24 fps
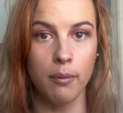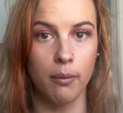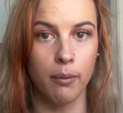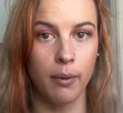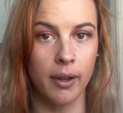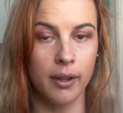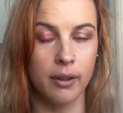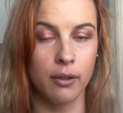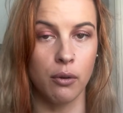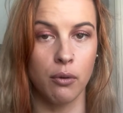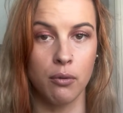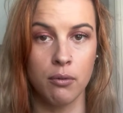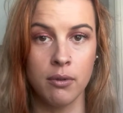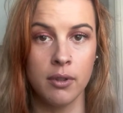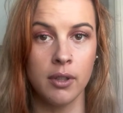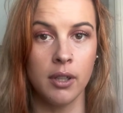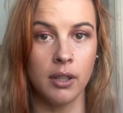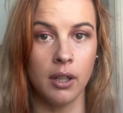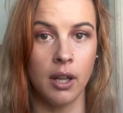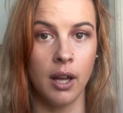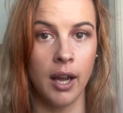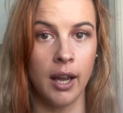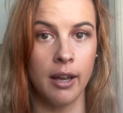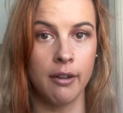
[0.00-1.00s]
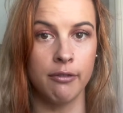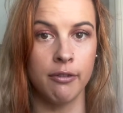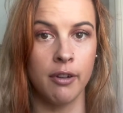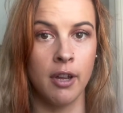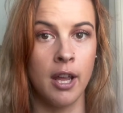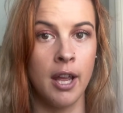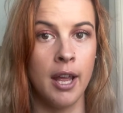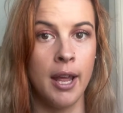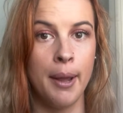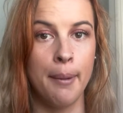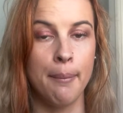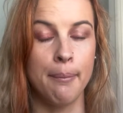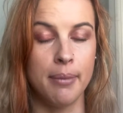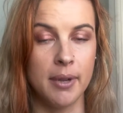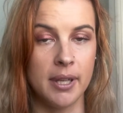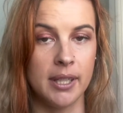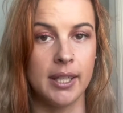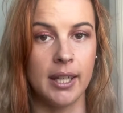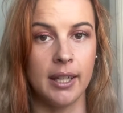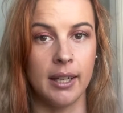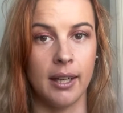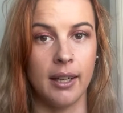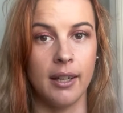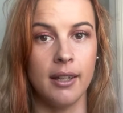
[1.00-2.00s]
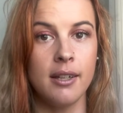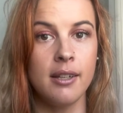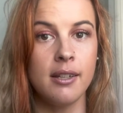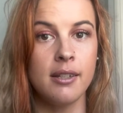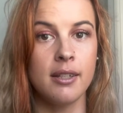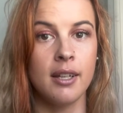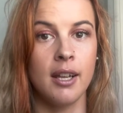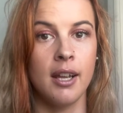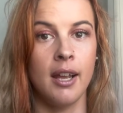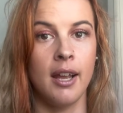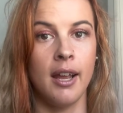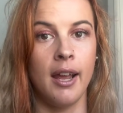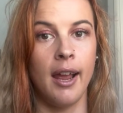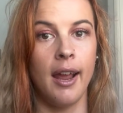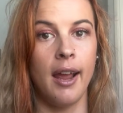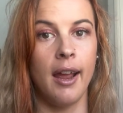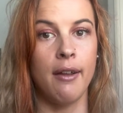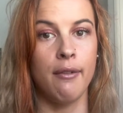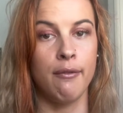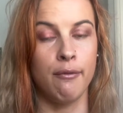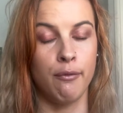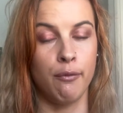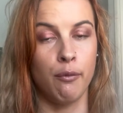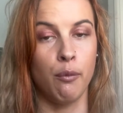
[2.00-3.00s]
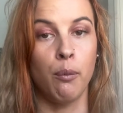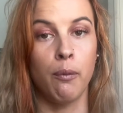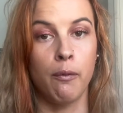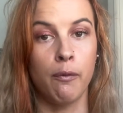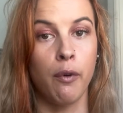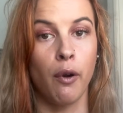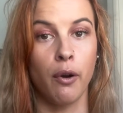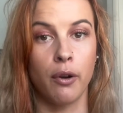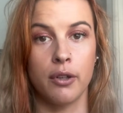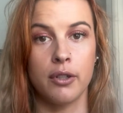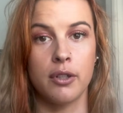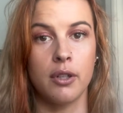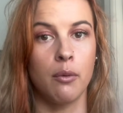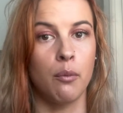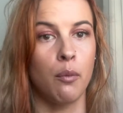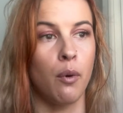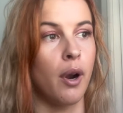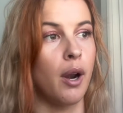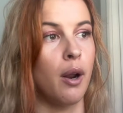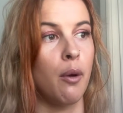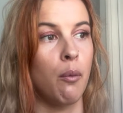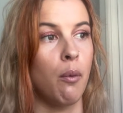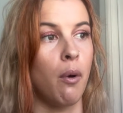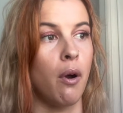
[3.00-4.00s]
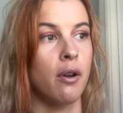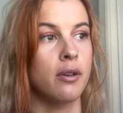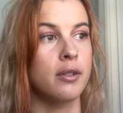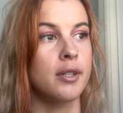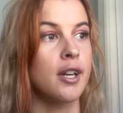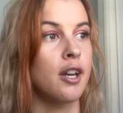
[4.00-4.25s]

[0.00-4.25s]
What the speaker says: with all the life busyness and focus on what I want.